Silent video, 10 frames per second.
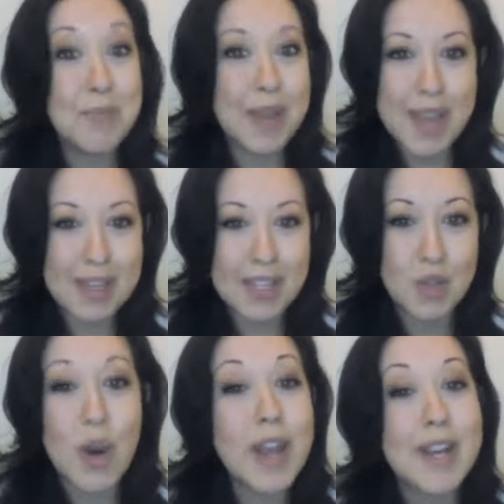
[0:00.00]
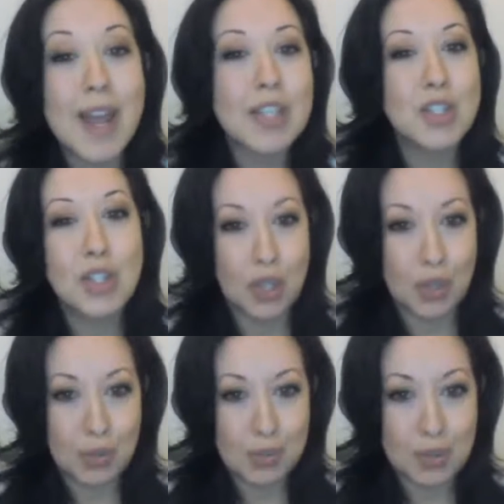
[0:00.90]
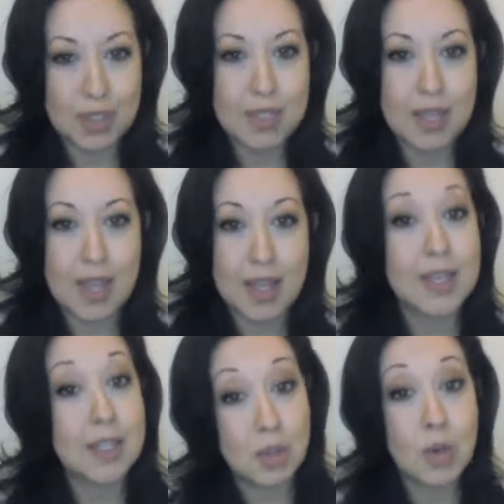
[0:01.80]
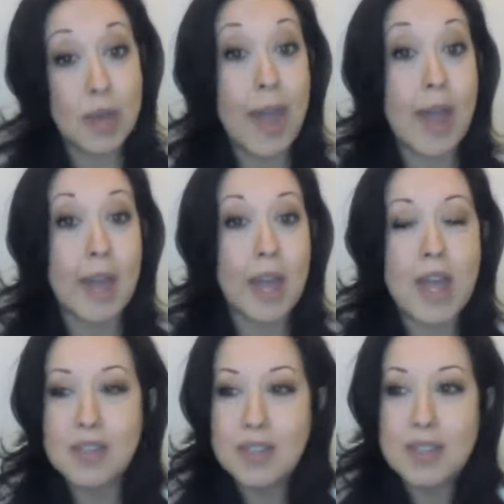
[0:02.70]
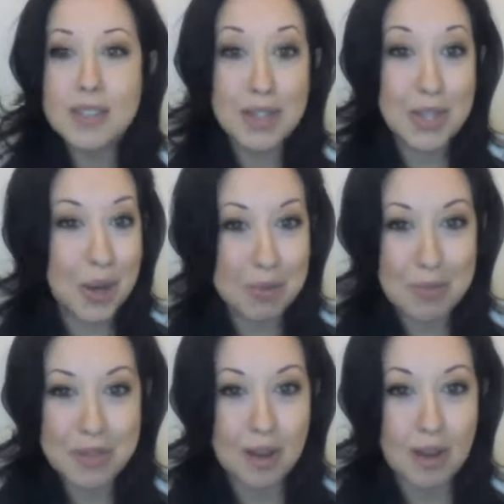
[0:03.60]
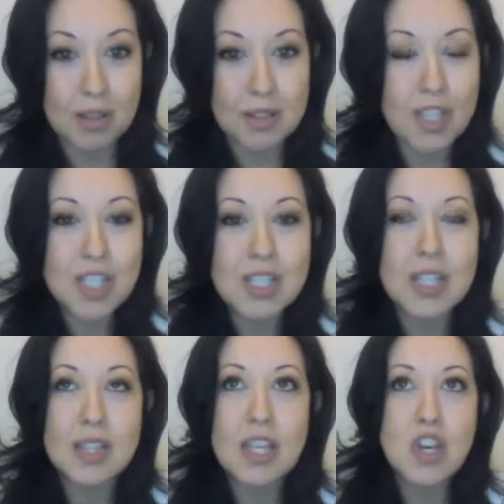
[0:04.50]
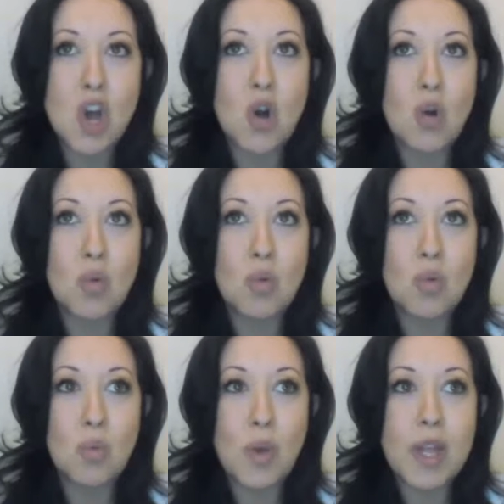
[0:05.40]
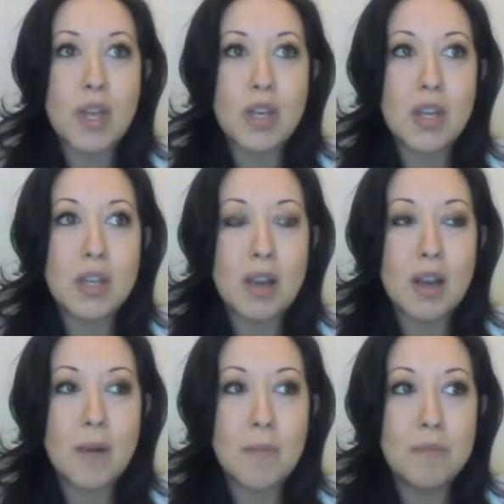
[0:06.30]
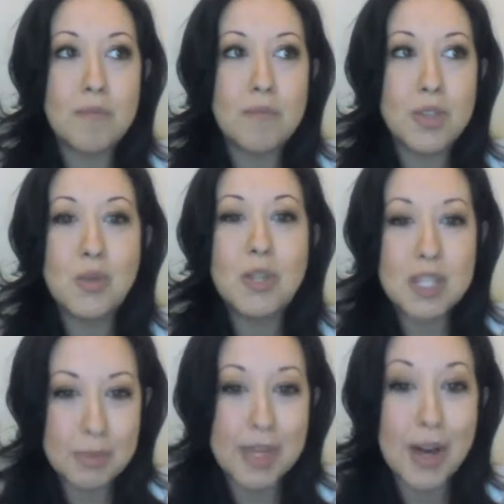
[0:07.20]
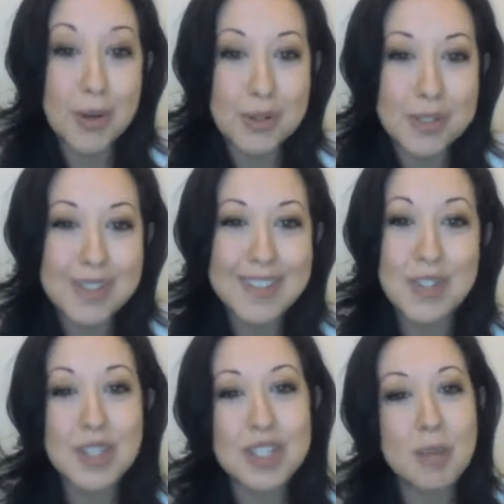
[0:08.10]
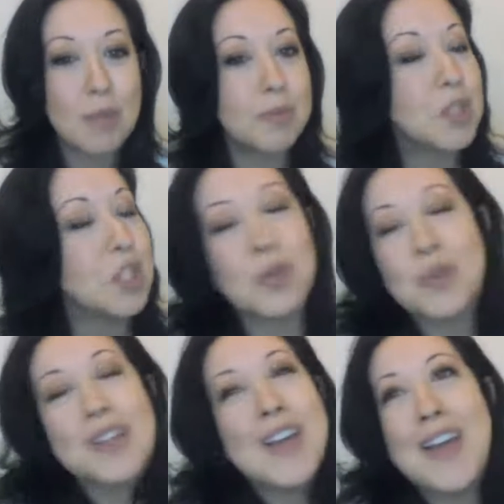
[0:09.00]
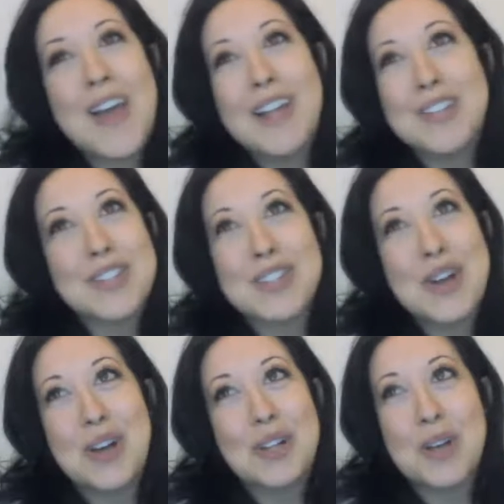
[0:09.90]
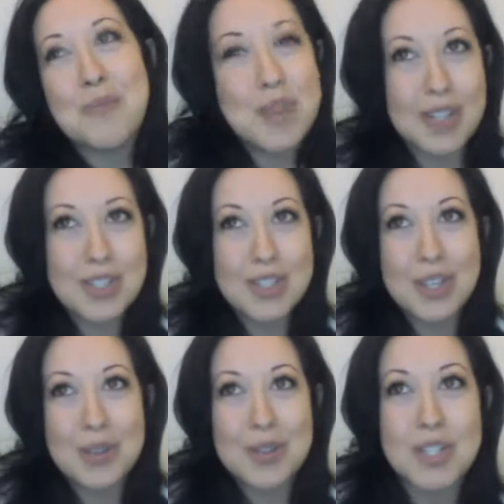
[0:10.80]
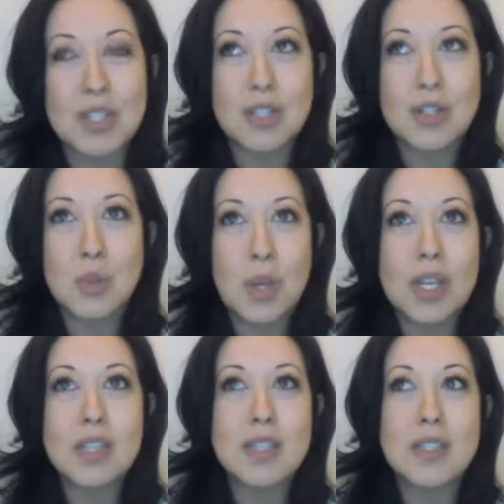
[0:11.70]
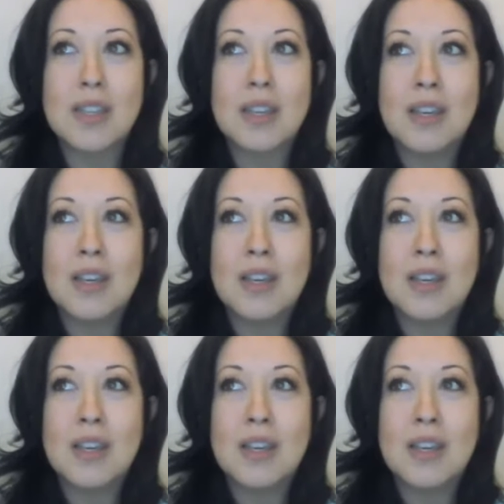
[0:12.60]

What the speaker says: companion right next to you to say like it's okay. And these therapy dogs, it's like they know when you need to be cuddled. They'll just come up to you and snuggle up next to you, and it's the sweetest